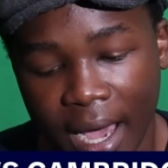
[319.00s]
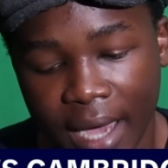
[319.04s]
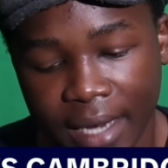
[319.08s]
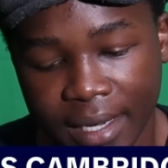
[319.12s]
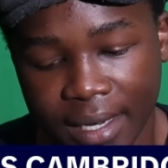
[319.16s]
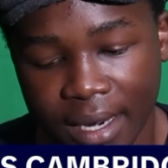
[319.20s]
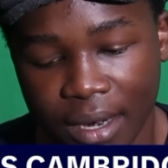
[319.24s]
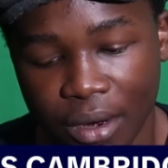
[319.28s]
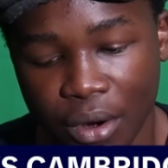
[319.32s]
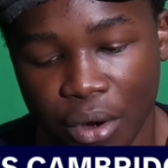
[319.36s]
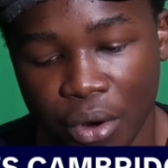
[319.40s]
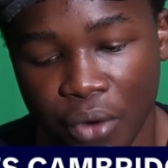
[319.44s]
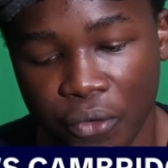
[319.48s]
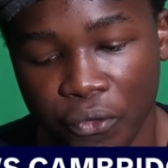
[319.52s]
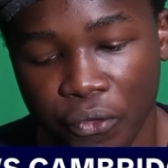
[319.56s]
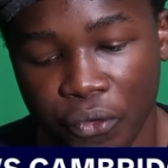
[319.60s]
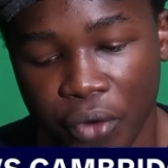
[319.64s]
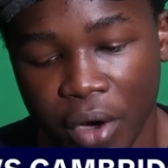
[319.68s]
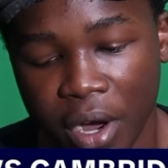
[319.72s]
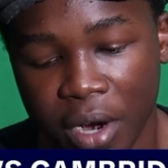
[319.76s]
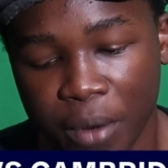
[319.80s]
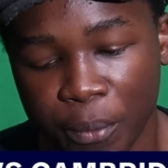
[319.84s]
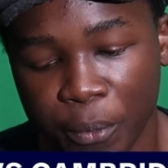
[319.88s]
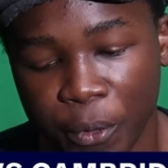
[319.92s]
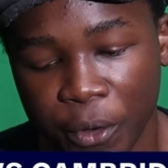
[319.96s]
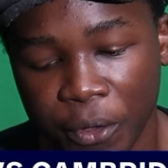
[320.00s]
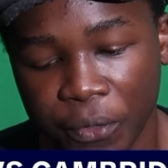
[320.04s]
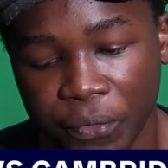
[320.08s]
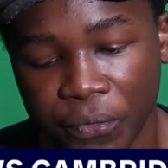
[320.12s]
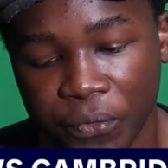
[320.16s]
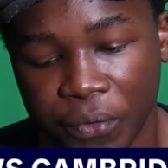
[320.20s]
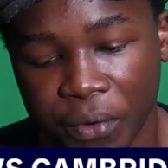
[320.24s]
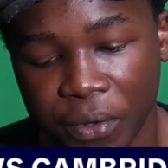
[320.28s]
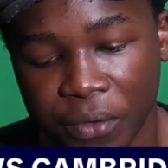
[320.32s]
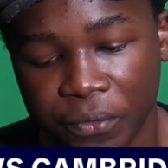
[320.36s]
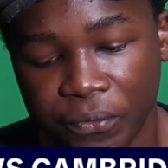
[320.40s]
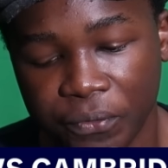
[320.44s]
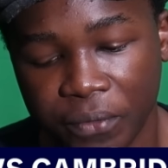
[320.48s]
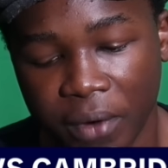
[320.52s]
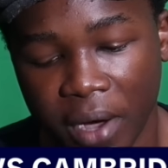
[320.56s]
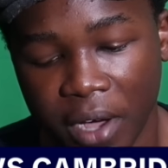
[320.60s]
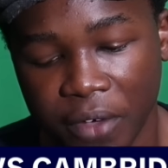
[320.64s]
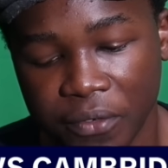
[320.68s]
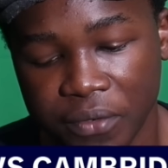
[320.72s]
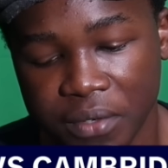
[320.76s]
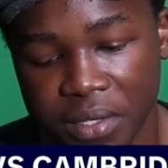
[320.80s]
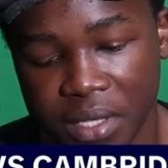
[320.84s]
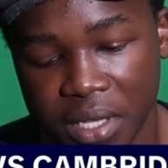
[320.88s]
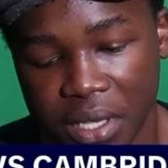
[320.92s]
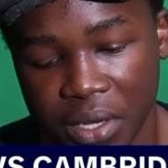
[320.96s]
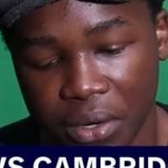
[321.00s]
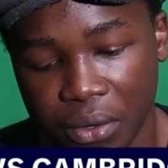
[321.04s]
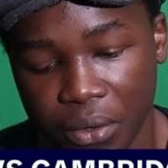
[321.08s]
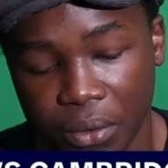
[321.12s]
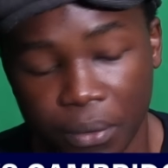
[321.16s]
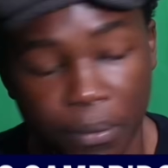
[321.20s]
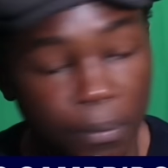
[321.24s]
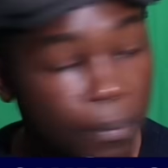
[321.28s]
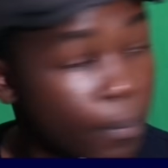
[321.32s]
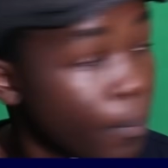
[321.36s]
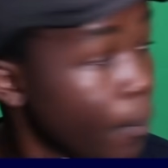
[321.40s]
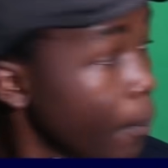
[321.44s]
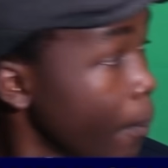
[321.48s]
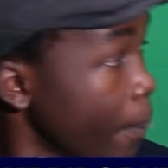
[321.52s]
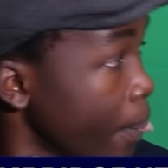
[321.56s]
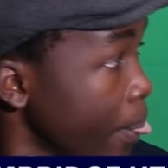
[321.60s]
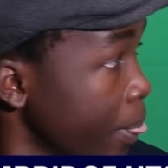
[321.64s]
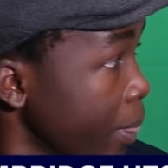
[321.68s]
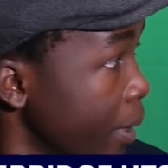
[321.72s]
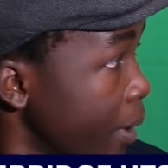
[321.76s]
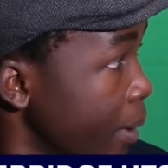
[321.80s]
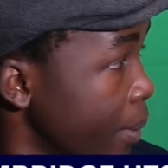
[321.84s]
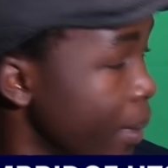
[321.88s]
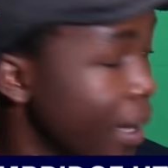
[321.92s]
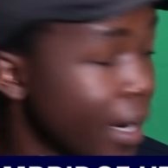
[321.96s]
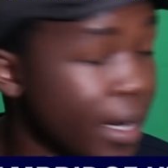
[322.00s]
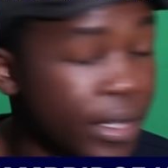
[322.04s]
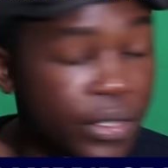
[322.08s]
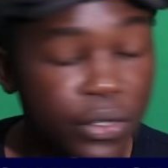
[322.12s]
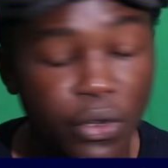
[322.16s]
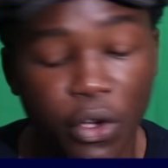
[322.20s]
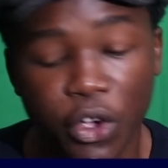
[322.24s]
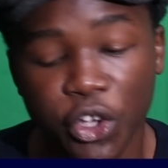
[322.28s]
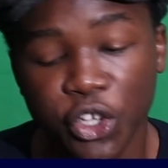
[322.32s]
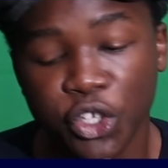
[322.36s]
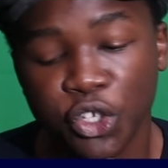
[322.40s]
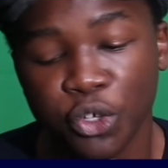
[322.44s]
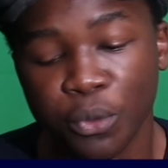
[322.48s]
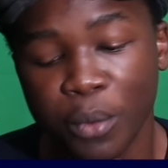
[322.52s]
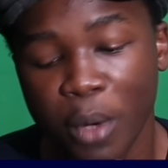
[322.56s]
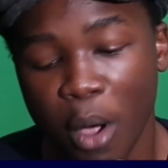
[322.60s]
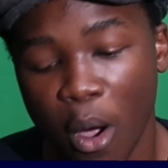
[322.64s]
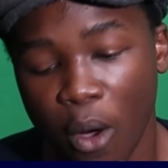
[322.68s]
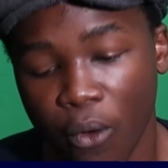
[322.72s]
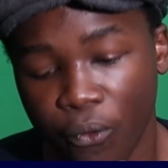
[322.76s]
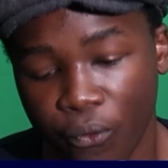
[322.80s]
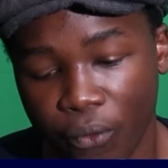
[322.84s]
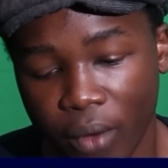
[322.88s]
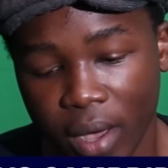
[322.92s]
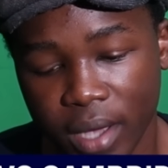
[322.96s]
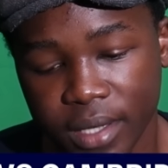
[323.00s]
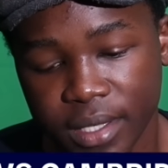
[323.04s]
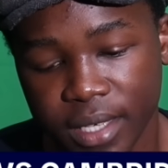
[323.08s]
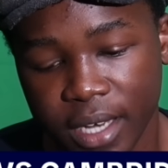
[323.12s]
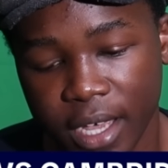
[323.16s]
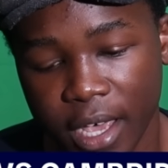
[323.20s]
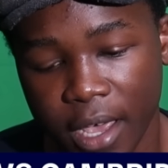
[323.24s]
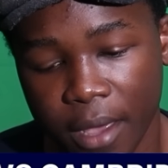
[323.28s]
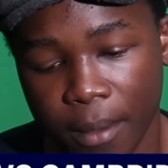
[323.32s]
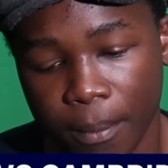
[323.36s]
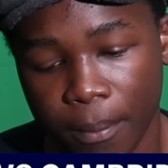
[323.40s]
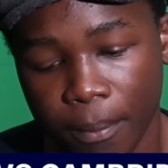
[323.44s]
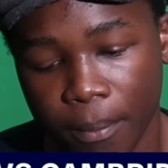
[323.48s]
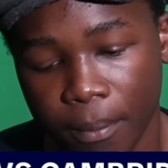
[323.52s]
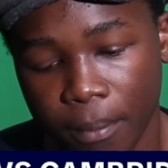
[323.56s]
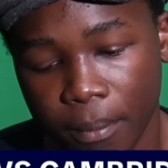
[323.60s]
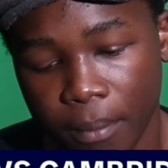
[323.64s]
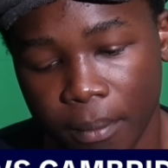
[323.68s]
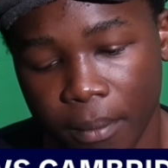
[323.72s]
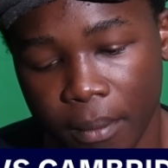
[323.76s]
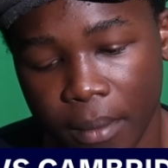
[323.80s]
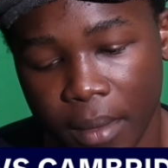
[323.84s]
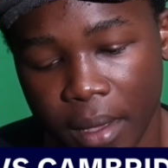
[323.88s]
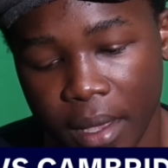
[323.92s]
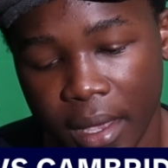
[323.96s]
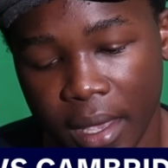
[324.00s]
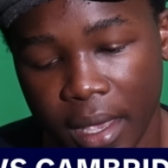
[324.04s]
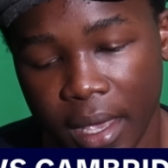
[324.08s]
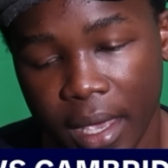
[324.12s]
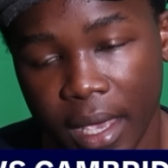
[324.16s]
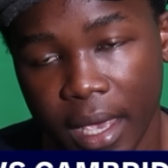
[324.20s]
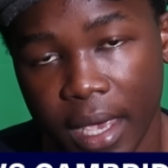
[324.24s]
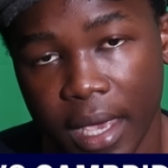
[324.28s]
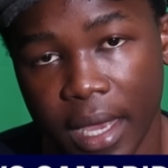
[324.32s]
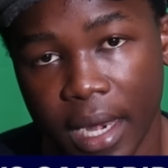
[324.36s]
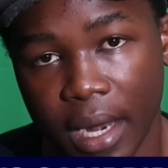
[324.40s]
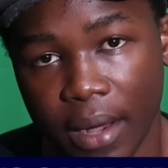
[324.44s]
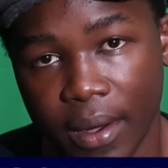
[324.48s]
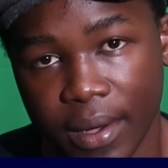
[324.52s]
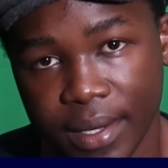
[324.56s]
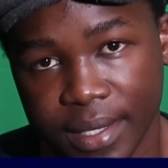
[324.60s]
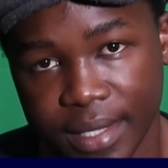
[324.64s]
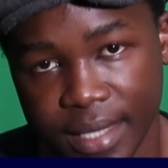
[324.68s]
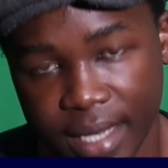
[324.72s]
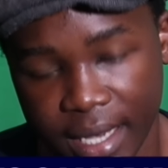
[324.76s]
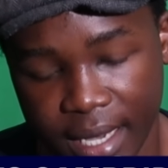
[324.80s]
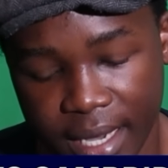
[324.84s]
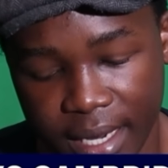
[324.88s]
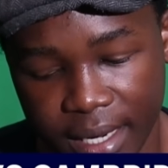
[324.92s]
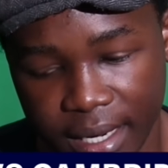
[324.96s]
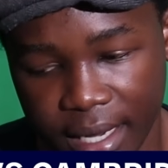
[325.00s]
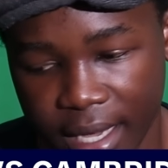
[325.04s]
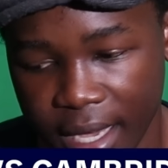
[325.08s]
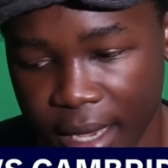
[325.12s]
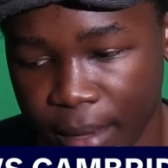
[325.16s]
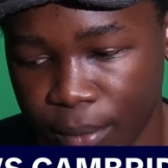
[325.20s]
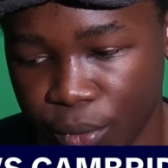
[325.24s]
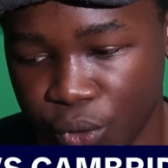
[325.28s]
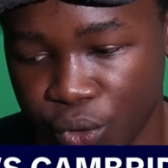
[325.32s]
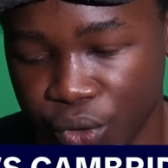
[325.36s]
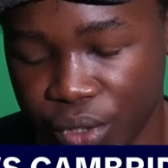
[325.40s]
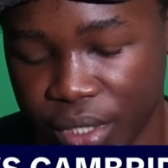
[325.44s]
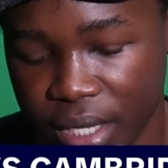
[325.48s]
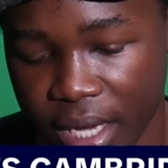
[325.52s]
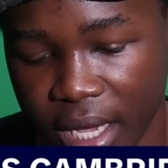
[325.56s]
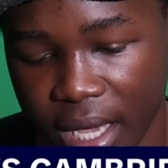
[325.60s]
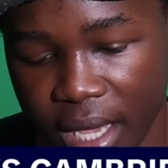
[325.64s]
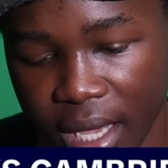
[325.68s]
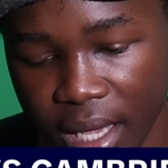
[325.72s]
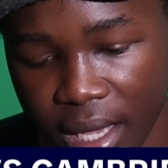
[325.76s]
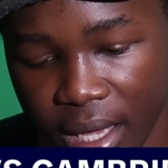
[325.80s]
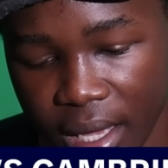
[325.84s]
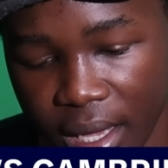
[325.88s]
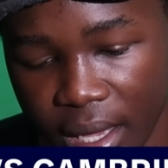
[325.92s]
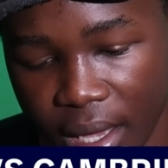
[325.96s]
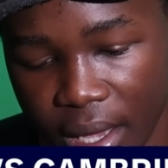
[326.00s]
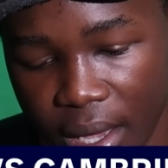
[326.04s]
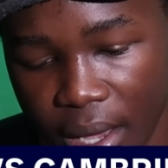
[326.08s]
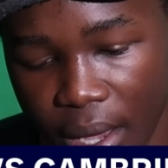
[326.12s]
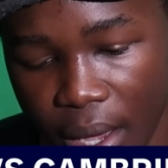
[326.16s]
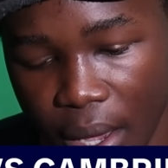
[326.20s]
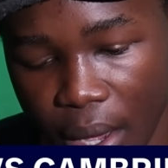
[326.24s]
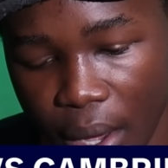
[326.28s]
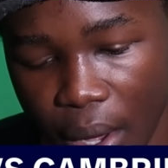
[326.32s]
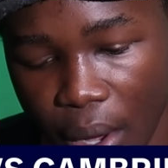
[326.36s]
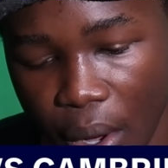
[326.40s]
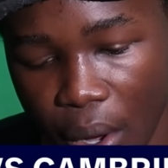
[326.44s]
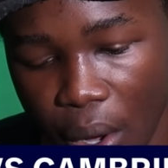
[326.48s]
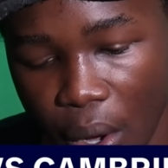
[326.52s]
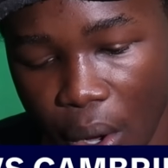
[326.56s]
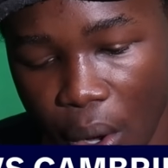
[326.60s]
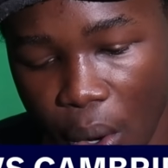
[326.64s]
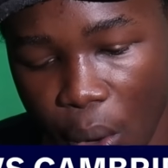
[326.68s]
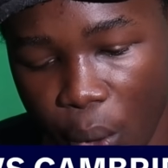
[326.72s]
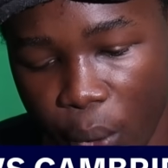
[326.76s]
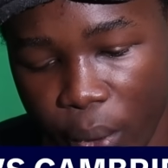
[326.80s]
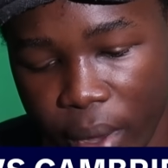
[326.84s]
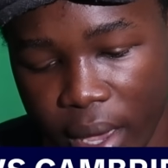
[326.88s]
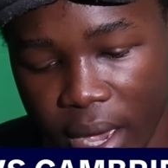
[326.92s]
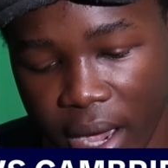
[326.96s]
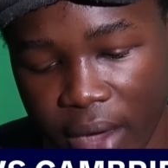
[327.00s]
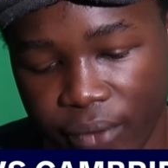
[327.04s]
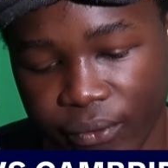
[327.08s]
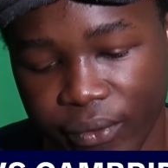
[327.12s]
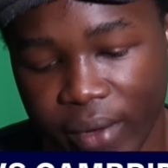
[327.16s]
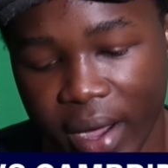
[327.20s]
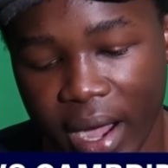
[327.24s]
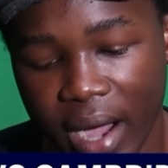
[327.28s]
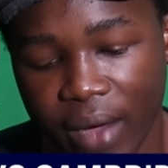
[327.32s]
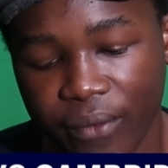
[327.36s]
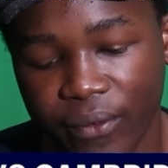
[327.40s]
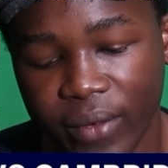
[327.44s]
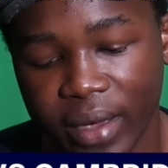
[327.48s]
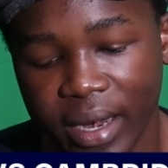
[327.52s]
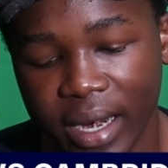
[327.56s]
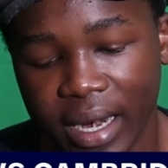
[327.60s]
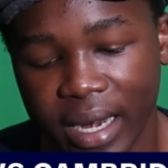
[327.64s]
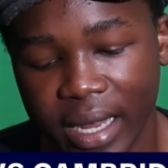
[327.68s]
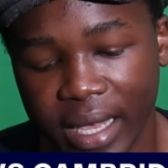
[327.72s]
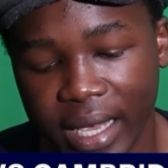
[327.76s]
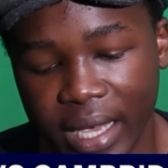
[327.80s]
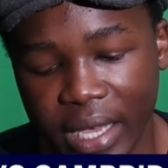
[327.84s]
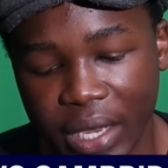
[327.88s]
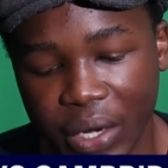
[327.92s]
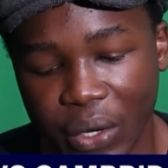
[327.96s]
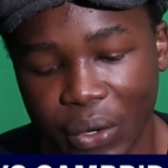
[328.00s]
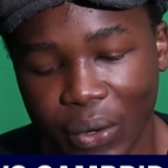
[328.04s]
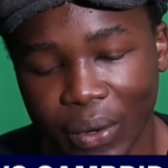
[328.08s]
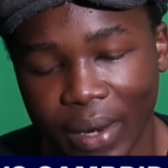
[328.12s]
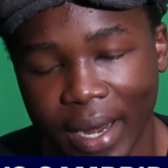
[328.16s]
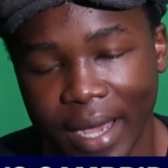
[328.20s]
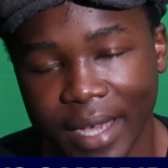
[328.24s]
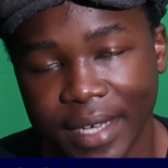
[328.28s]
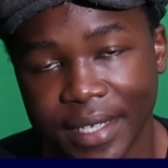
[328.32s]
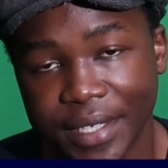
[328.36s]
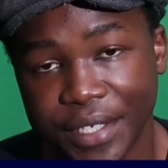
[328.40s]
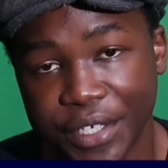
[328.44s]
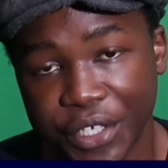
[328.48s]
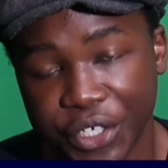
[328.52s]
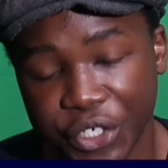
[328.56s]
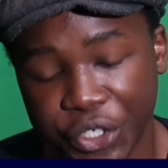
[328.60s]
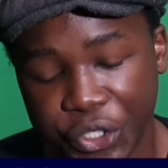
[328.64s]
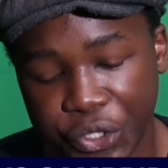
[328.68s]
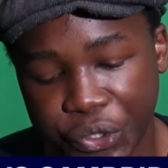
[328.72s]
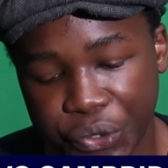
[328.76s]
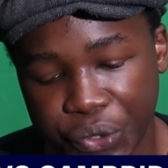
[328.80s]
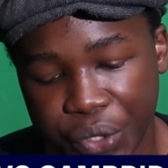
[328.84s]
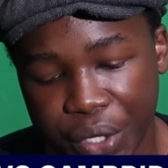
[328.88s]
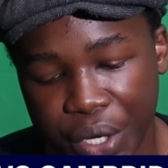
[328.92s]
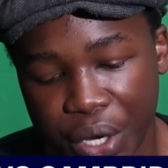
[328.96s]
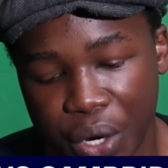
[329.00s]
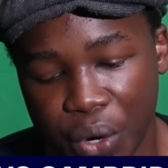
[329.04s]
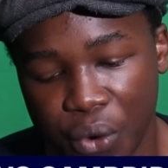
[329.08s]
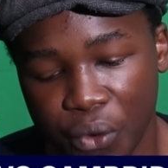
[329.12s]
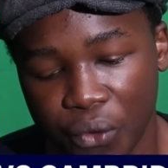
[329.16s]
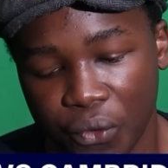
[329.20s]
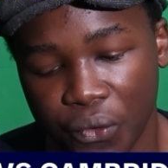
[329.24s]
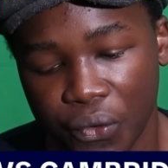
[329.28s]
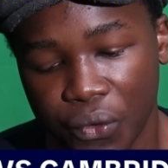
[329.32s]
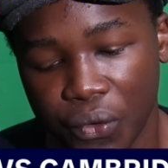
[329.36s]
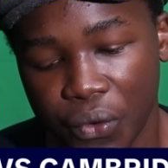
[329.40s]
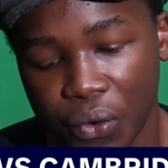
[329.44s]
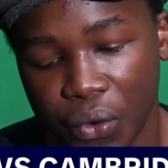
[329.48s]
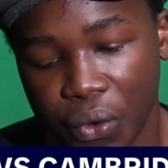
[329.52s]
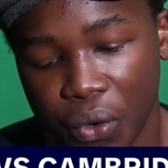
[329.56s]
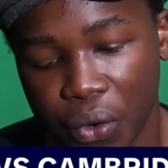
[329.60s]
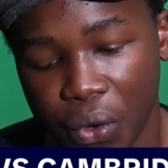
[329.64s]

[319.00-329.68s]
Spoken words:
at an odd of 1.350. That is going to be our first game. In our second game today, we have Avellino 1912